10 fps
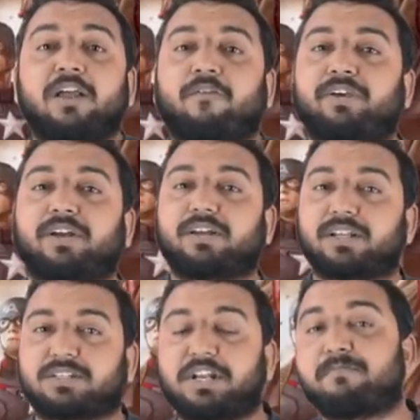where
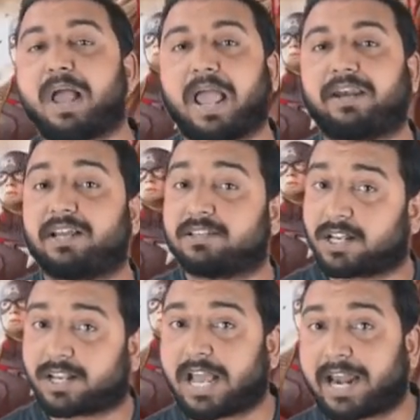Christy Mahan is
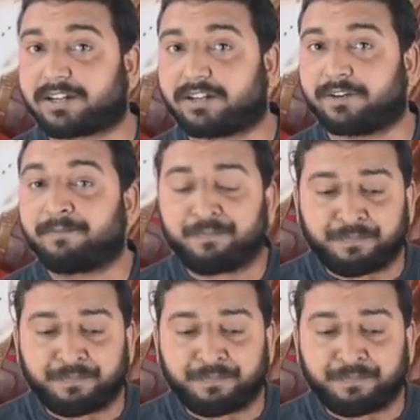a character.